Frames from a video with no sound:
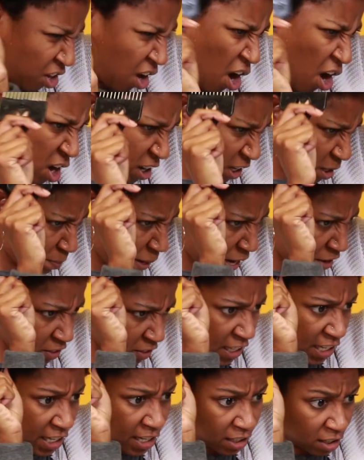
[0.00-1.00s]
talk
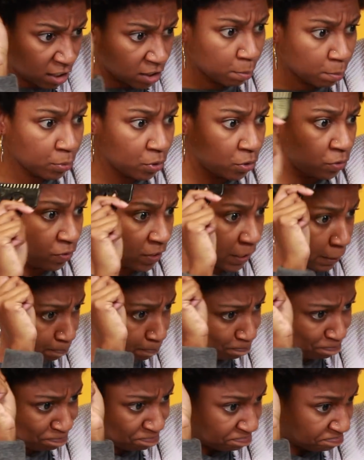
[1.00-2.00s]
about the end of the movie,